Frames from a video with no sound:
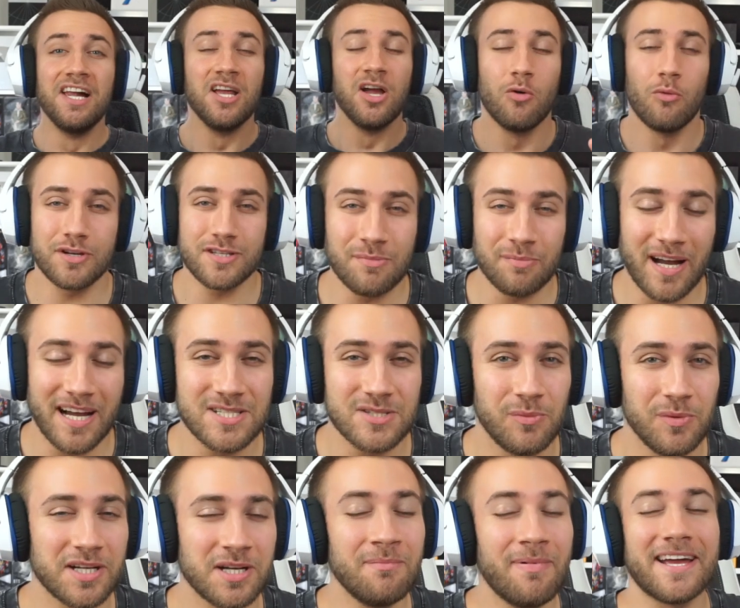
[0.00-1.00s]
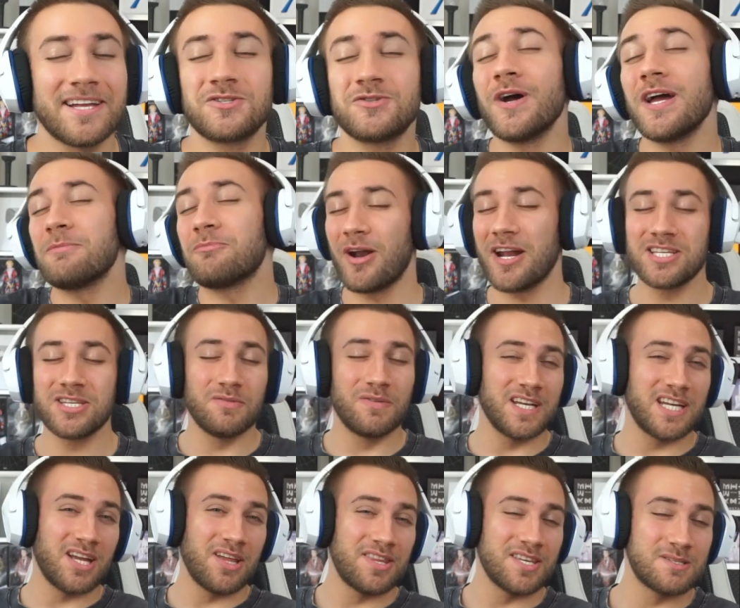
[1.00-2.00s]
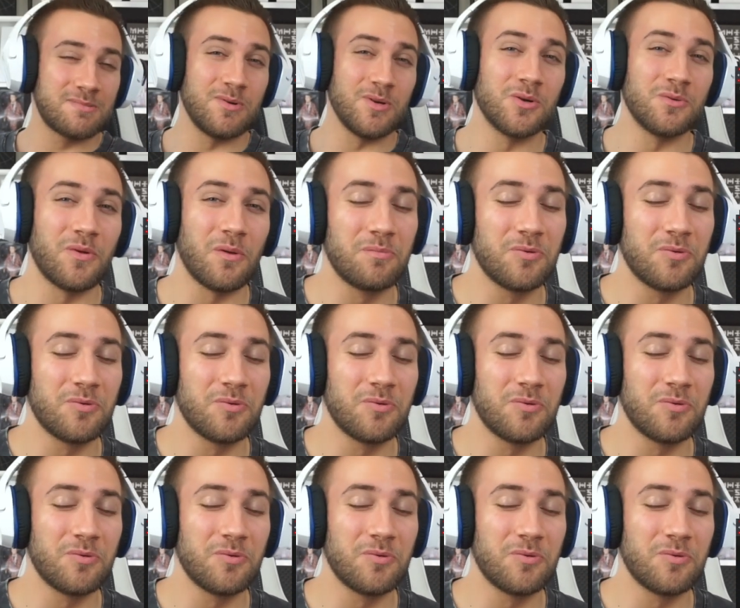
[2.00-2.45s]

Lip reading: What is up, guys? Welcome back to a brand new video on this beautiful,